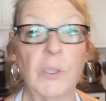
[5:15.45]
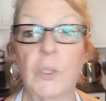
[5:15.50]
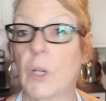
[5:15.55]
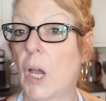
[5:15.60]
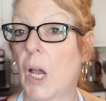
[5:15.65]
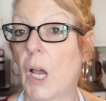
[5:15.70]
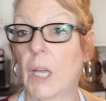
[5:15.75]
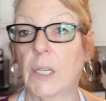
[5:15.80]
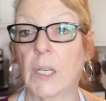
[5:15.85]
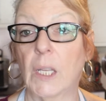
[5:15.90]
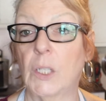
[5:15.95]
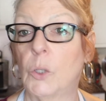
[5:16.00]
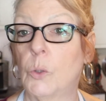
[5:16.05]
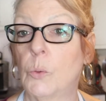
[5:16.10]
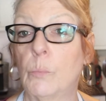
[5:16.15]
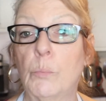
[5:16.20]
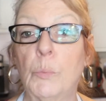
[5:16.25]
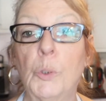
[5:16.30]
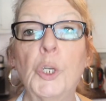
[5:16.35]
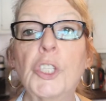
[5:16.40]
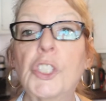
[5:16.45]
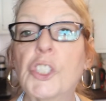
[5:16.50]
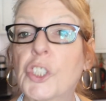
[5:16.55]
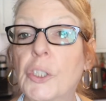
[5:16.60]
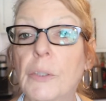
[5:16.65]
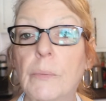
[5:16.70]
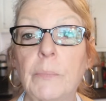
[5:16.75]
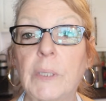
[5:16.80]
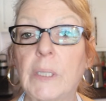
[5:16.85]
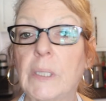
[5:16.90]
I don't mush
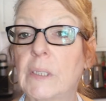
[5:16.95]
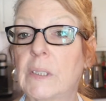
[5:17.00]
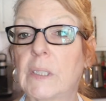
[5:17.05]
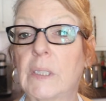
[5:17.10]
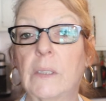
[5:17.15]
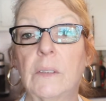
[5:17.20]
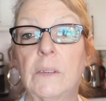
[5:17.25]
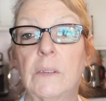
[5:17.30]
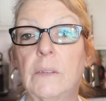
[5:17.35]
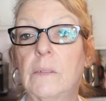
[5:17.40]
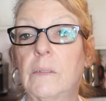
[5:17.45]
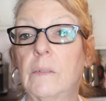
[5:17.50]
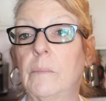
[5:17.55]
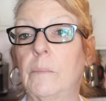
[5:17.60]
them into